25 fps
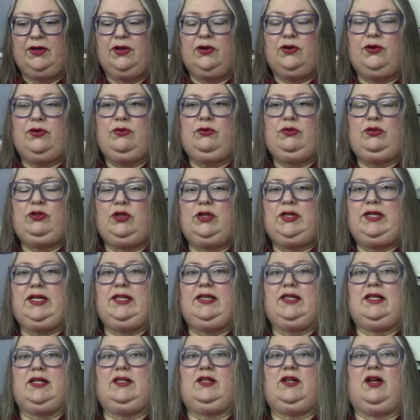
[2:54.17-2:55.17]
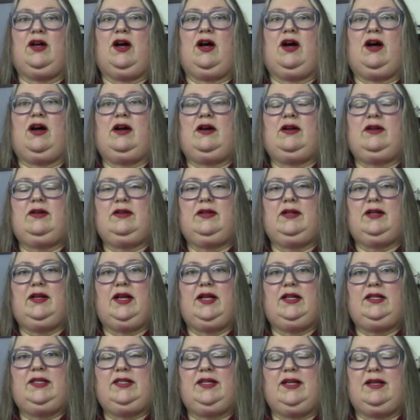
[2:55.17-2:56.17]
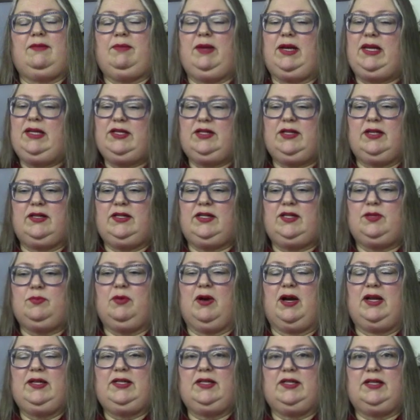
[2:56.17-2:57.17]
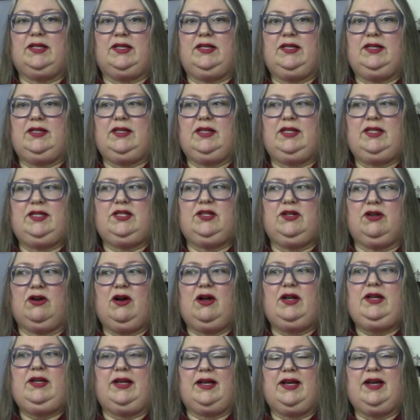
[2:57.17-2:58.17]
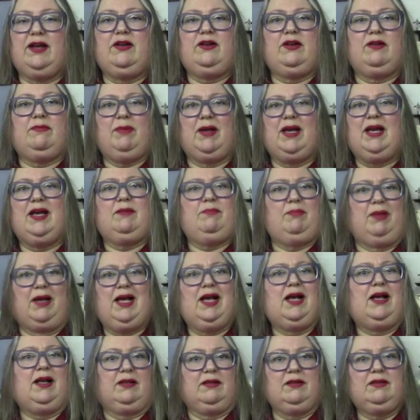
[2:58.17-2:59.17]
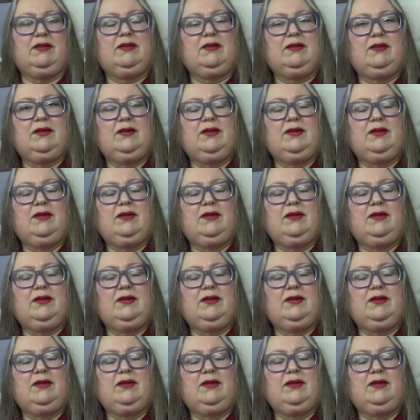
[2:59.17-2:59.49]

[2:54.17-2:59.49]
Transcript: who look at the law and say, based on these precedents, it's gone down a bad path.